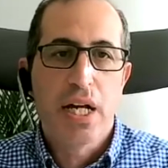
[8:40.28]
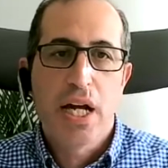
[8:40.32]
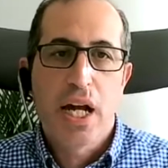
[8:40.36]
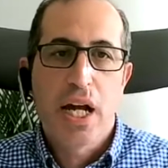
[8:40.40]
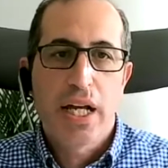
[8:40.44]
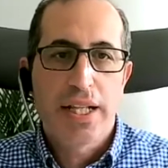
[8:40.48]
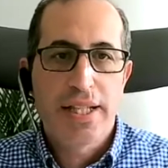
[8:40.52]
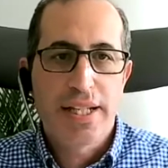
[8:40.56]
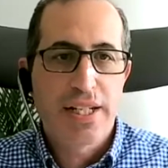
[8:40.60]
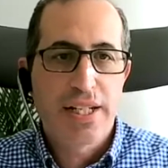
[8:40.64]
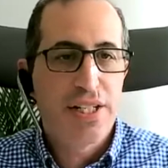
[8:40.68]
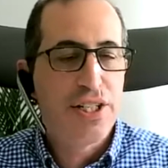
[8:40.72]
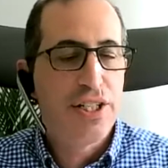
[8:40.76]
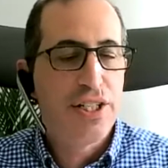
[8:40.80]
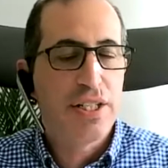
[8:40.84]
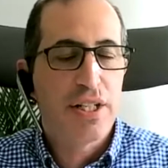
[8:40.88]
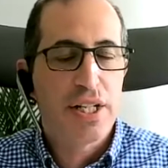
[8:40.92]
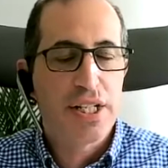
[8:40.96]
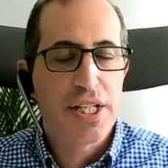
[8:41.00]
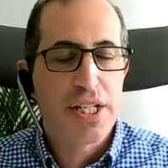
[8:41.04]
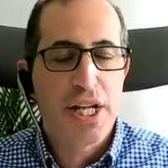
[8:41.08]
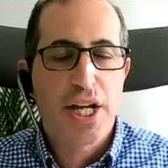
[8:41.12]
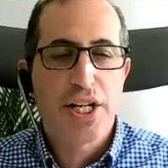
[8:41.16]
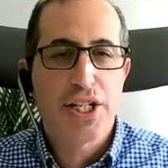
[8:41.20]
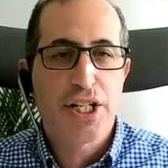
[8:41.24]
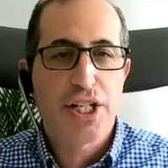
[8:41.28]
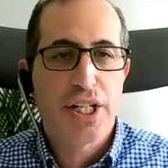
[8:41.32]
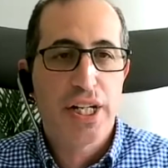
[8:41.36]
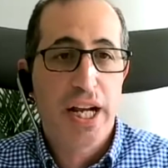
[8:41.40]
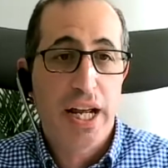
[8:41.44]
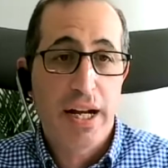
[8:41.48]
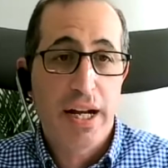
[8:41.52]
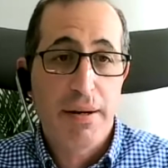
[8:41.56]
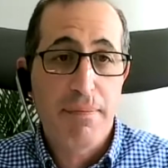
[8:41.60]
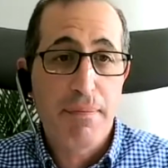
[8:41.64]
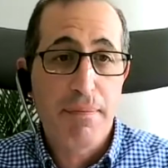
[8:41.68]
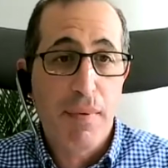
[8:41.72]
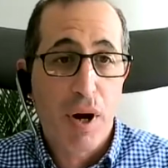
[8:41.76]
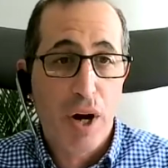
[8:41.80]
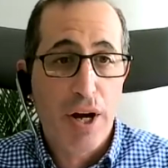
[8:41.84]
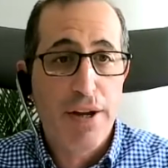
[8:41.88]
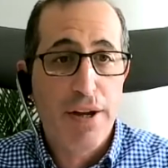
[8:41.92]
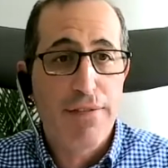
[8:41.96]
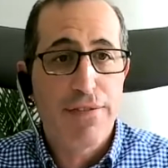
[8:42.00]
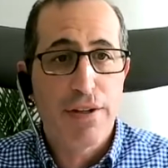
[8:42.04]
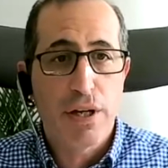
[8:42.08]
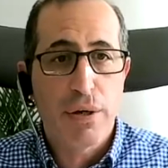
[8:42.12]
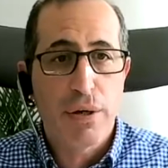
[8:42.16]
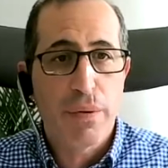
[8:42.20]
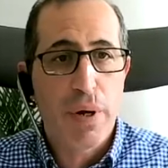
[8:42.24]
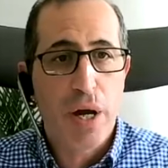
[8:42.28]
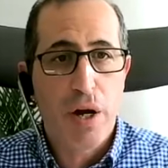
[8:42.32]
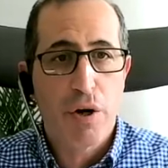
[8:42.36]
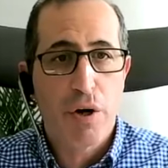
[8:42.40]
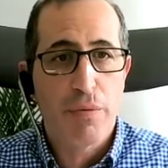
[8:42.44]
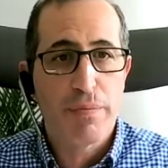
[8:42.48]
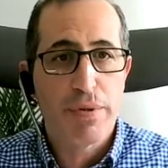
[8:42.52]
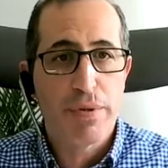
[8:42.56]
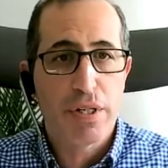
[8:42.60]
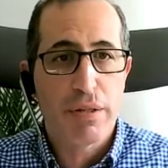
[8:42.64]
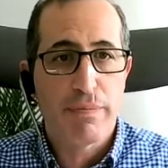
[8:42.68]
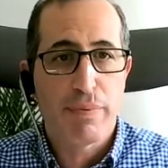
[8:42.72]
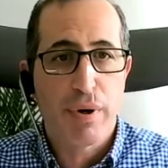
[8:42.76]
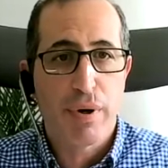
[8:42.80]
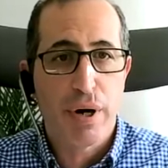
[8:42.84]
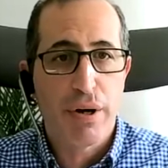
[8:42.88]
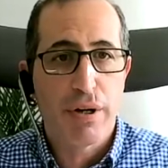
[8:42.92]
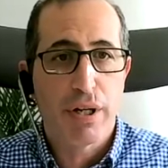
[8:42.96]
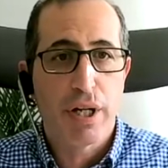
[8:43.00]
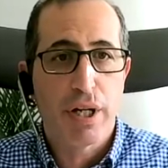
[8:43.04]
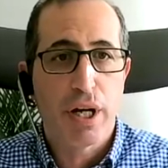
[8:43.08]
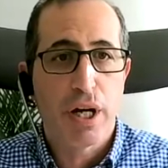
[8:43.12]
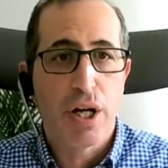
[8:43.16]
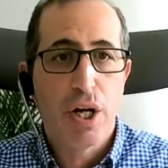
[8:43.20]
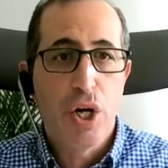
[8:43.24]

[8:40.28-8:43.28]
digitization, in my view, helps the broker.